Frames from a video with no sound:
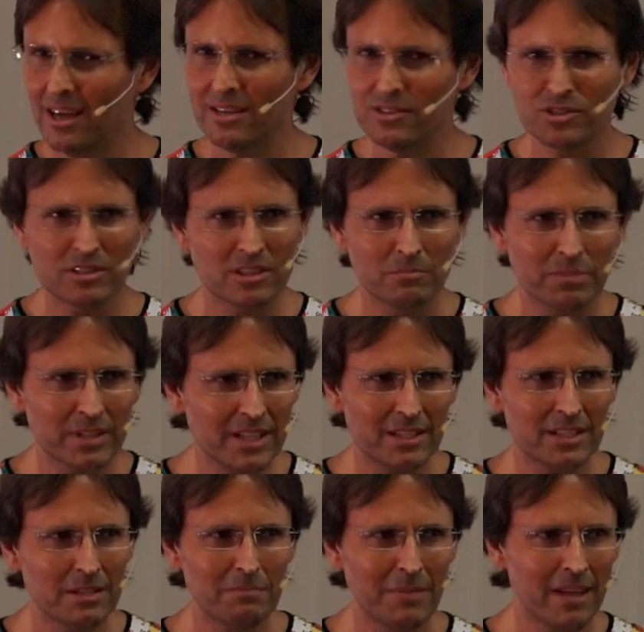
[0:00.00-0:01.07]
it's
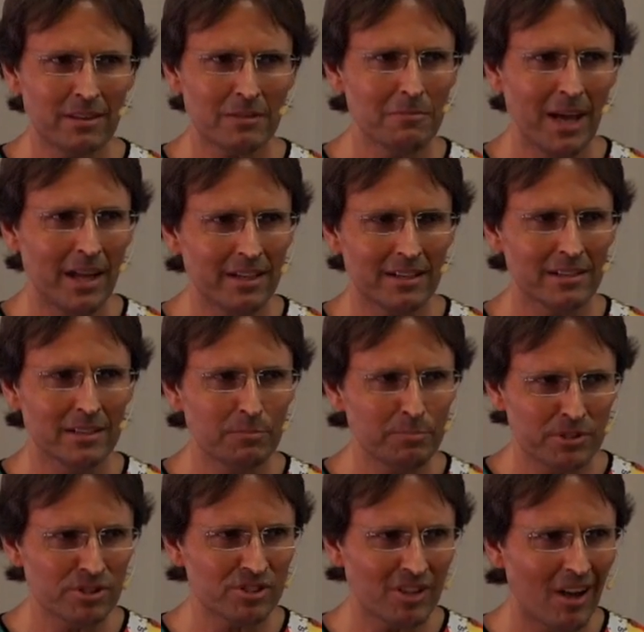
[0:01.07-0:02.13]
completely mathematically
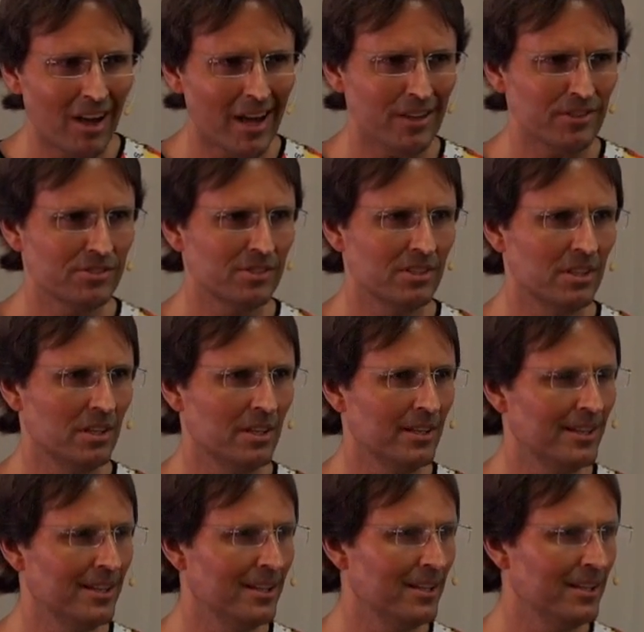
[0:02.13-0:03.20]
precise.
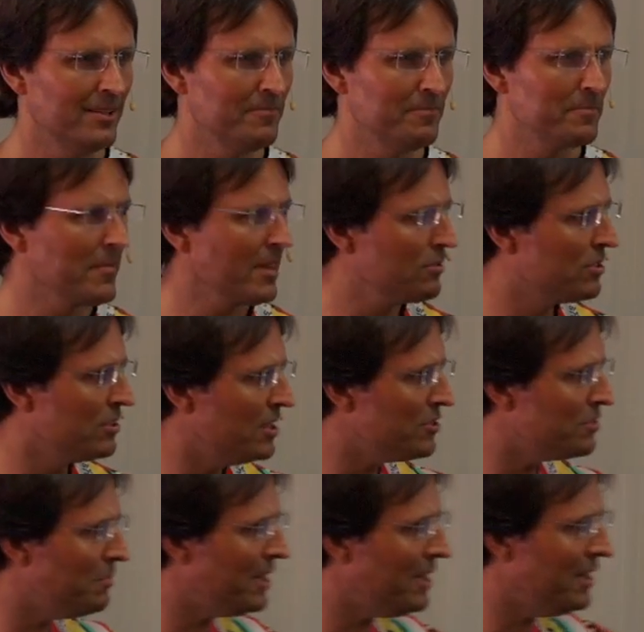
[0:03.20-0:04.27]
So
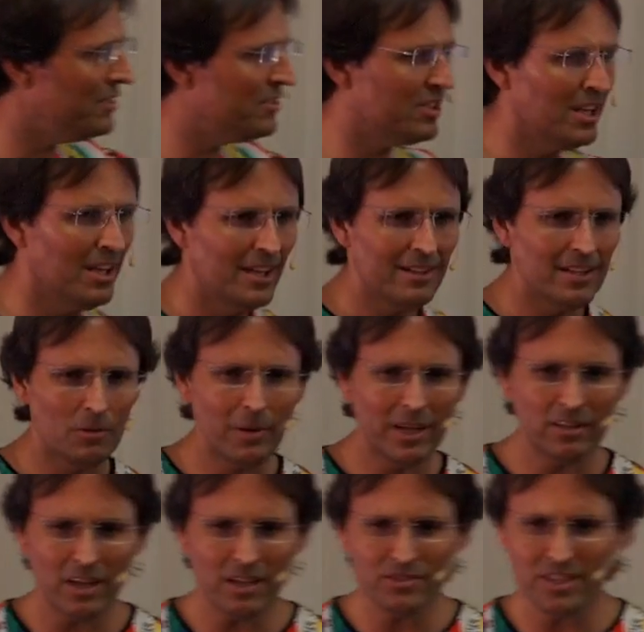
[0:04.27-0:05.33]
this means that
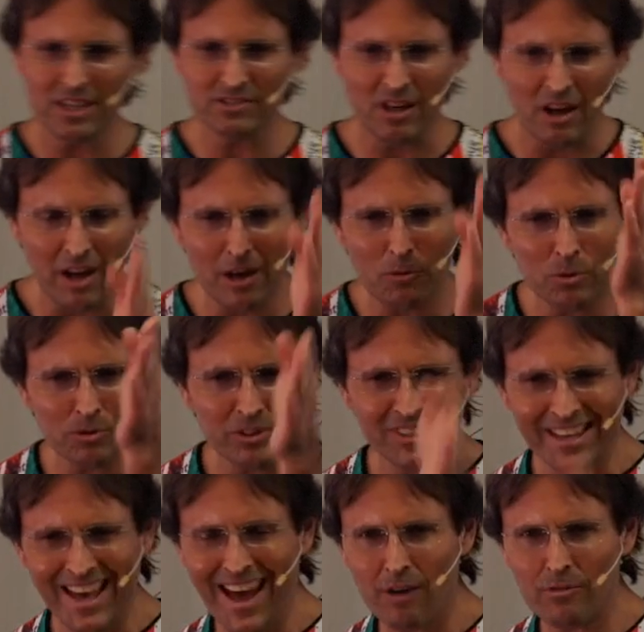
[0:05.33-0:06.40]
when God says, I will
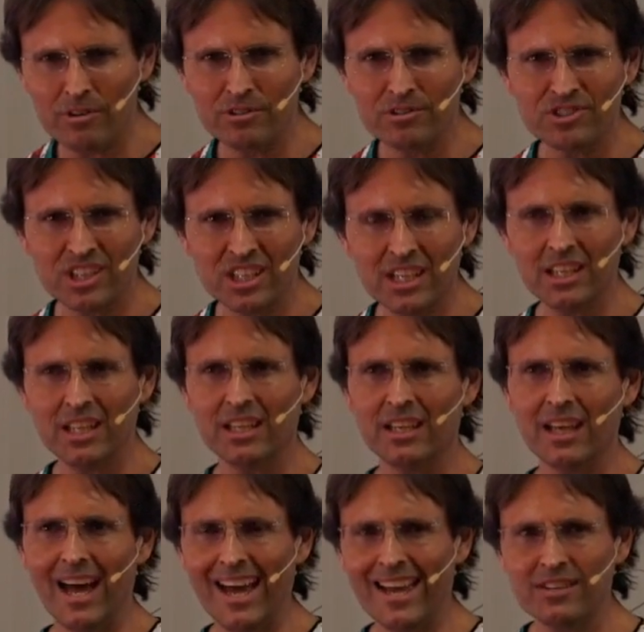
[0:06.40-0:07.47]

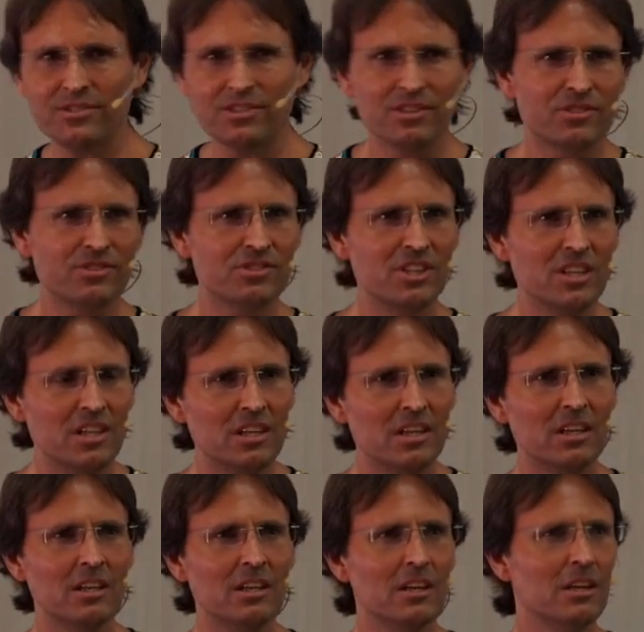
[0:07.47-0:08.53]
guarantee a
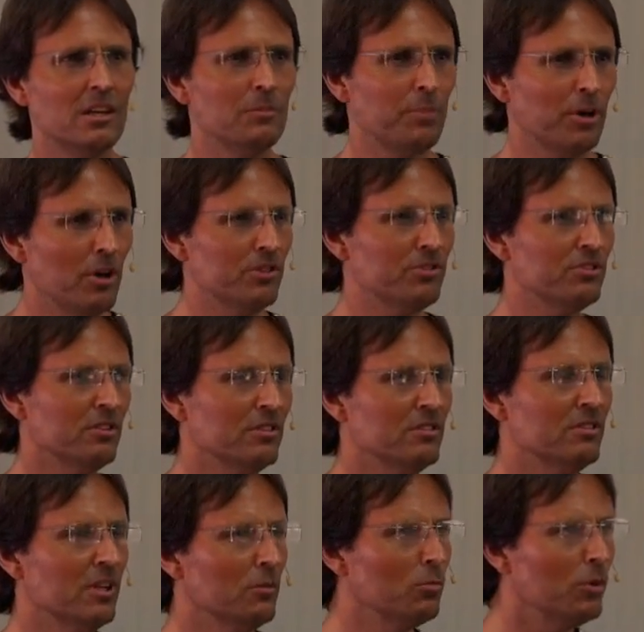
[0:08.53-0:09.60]
sincere
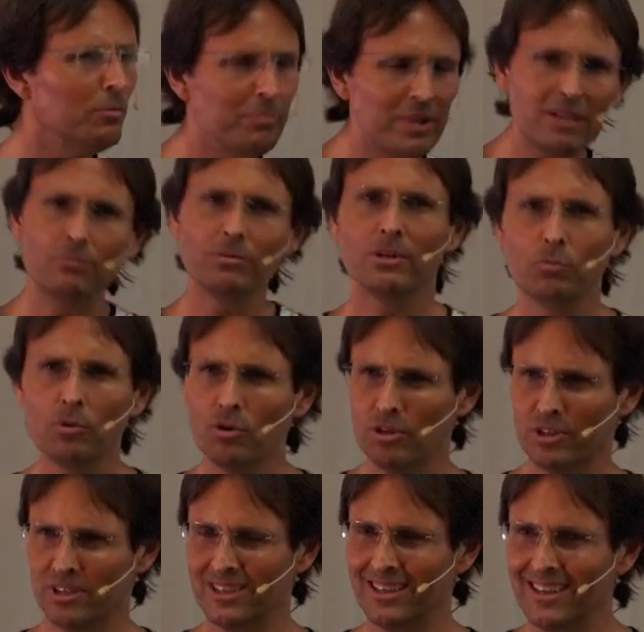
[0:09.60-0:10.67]
person will be
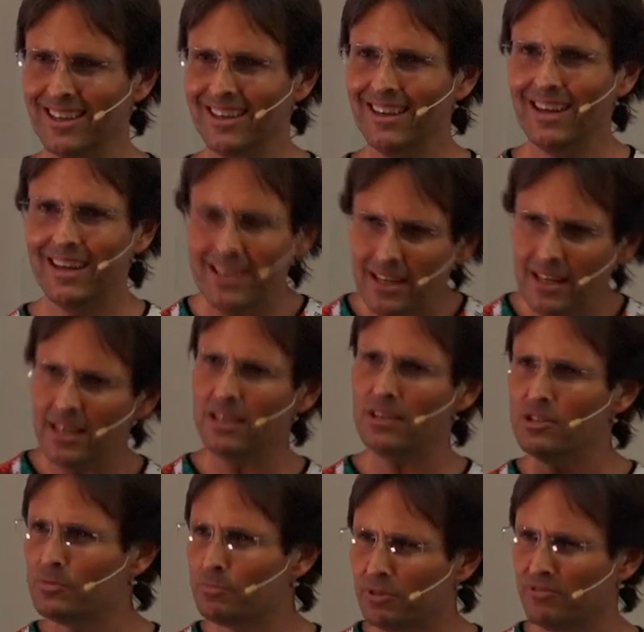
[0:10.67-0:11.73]
rewarded, he, he
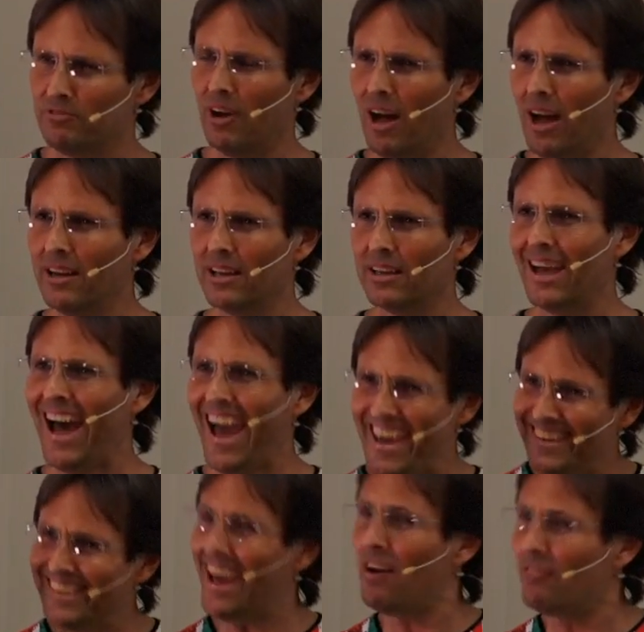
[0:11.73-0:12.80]
is providing a
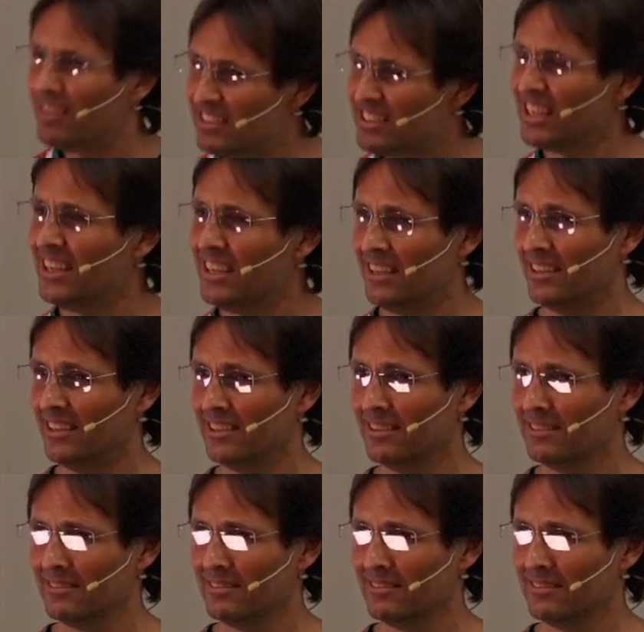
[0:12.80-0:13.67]
guarantee.